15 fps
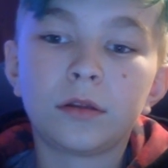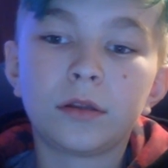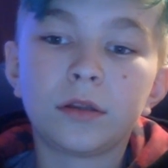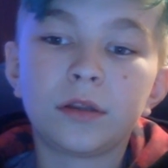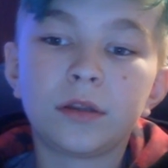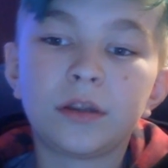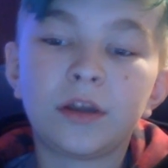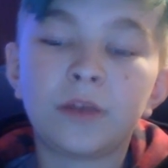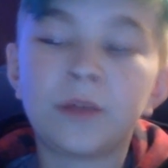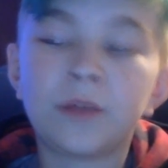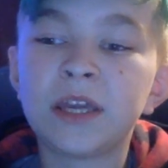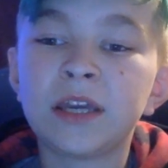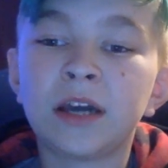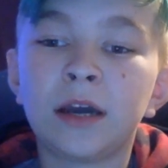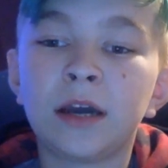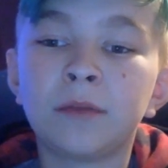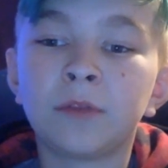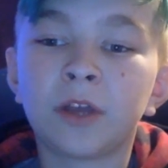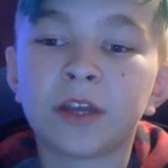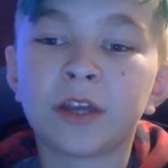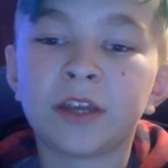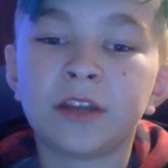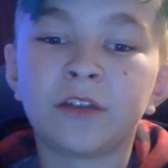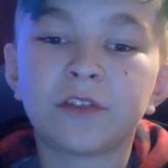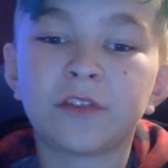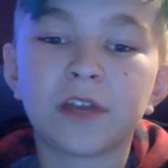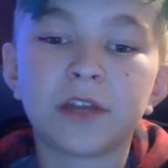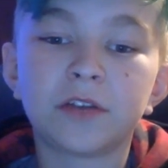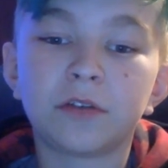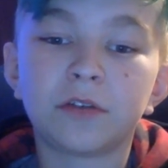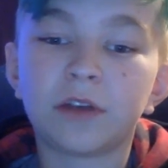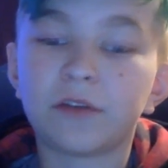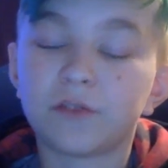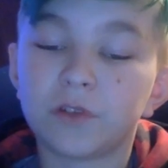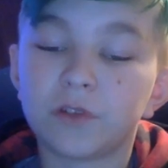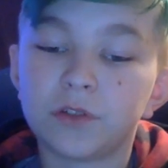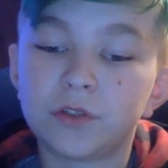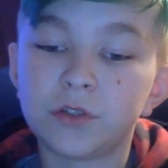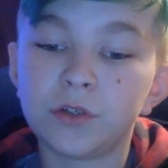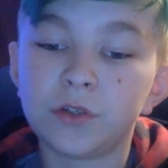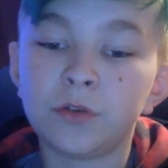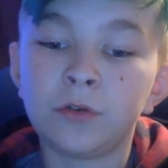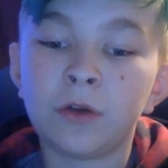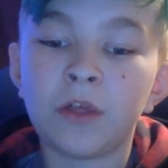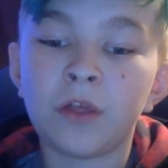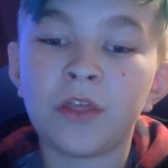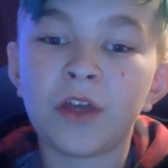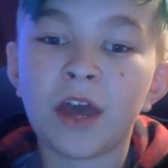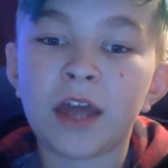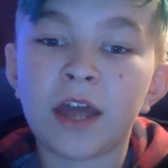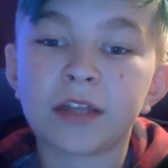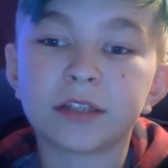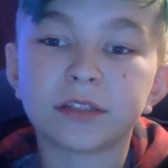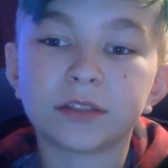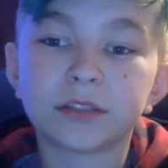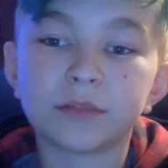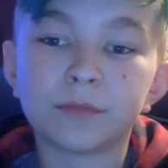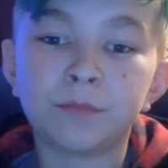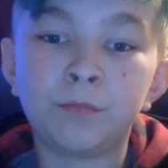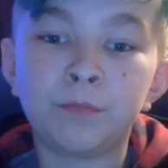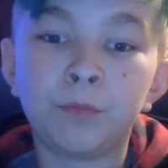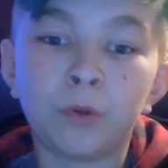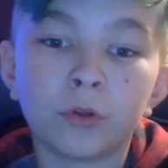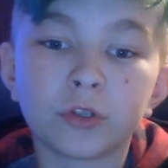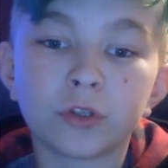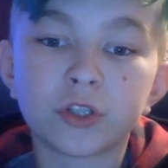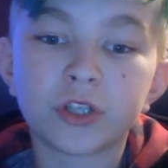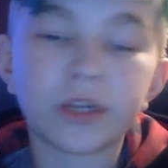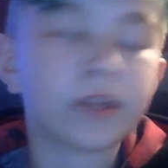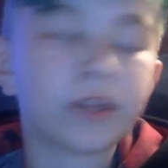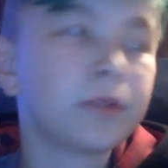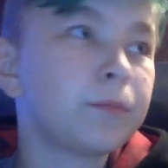Now, me, I'm lucky enough that I don't have to do that bullshit.